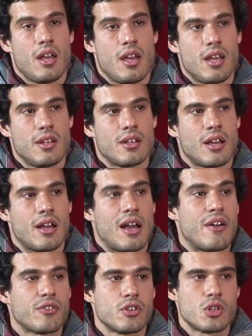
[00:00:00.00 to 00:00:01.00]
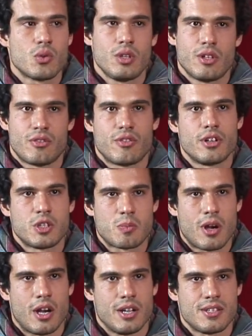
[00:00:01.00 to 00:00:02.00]
And after shooting the first
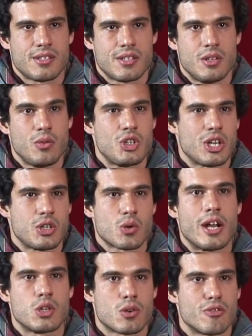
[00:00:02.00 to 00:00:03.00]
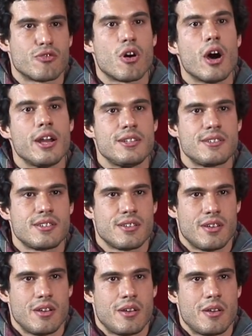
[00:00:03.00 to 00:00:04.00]
parts, in which I tried to avoid
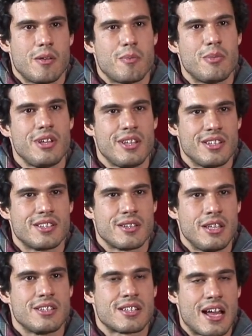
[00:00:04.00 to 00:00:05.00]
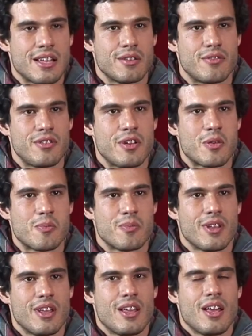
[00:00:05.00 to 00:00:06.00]
being inside the film,
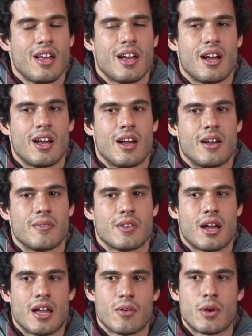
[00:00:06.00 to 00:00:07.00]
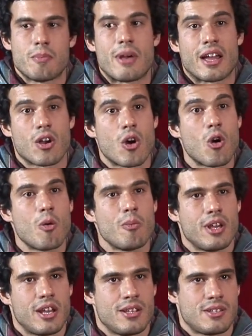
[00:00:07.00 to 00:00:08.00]
I went back home
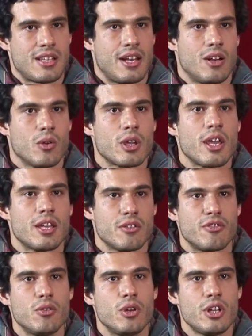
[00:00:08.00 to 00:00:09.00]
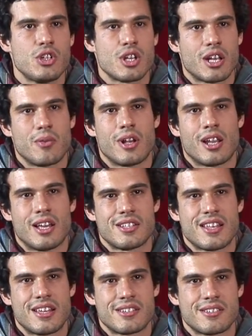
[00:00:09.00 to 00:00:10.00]
and I started looking at the footage, and I
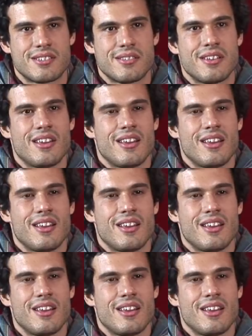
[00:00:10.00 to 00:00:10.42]
realized that